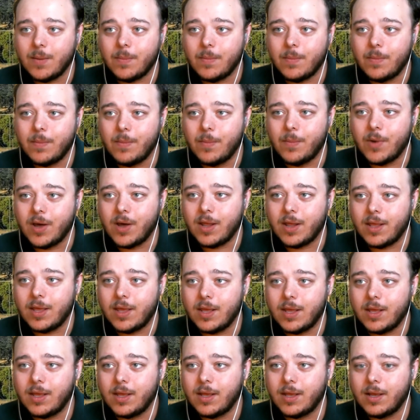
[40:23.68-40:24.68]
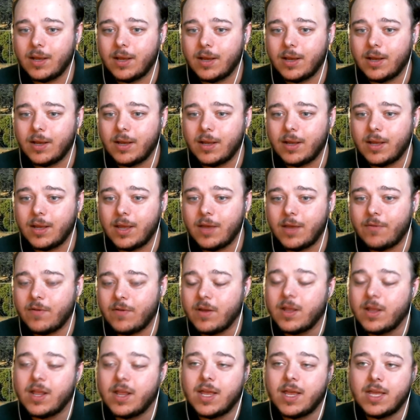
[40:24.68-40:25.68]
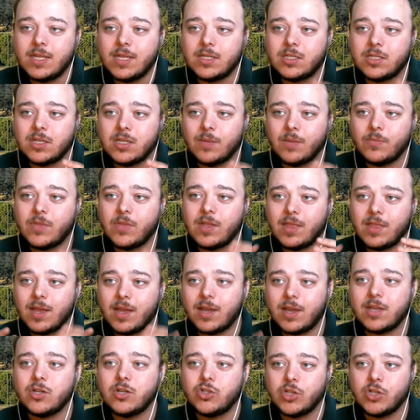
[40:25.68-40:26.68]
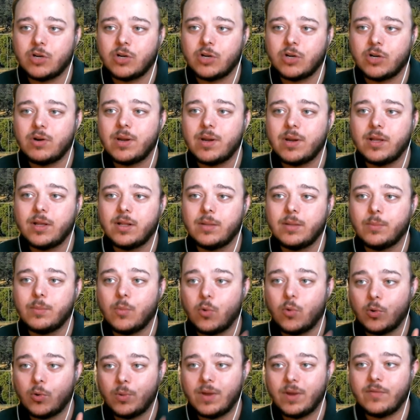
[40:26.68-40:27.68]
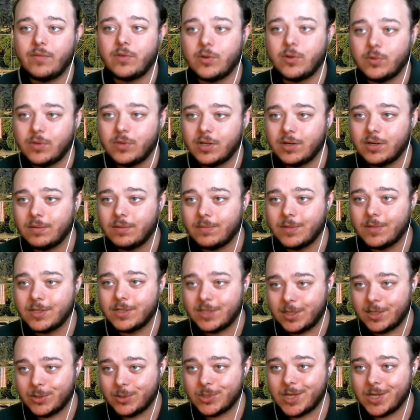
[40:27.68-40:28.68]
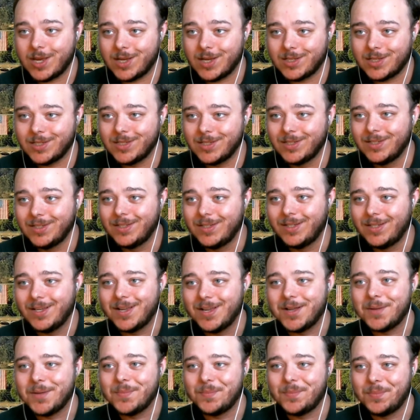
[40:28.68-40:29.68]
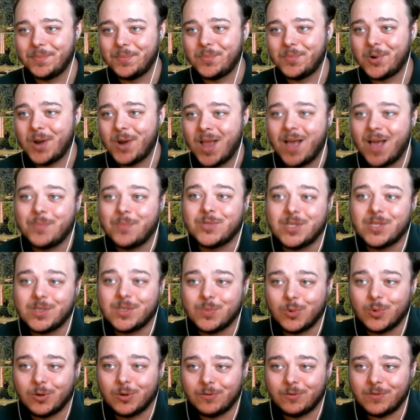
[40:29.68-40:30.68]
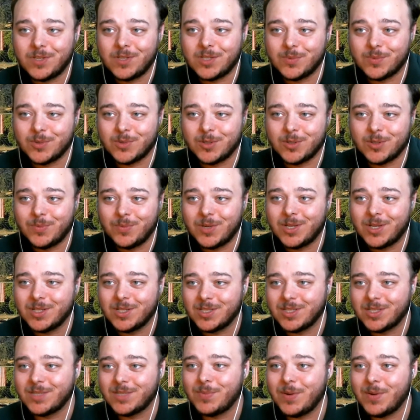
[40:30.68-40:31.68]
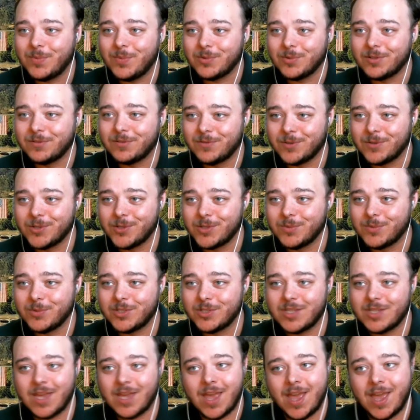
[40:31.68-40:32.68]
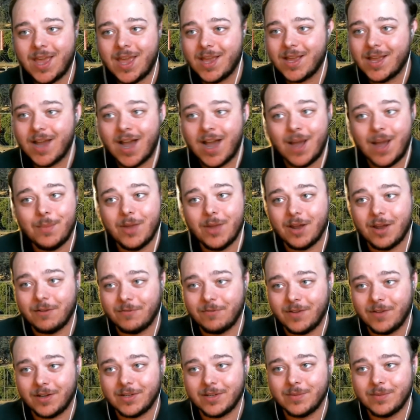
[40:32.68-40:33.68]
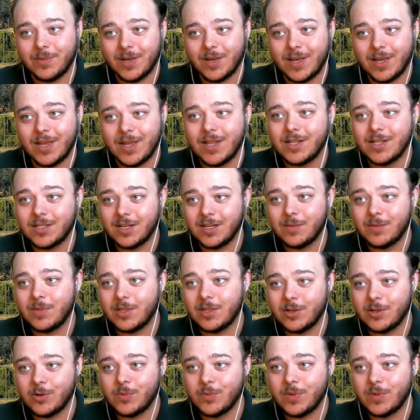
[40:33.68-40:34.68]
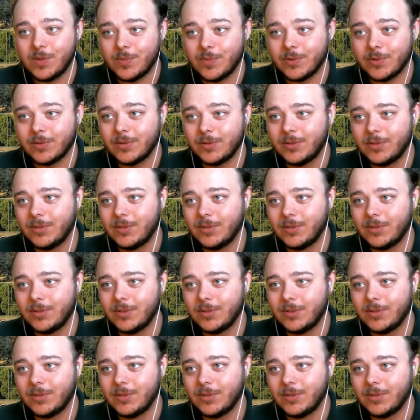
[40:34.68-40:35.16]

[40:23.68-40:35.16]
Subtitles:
But if it is something that can generate more revenue than a sales tax, perhaps it's more feasible, because the people of Folsom will say, hey, I'm not affected by it. It's going to be the new people.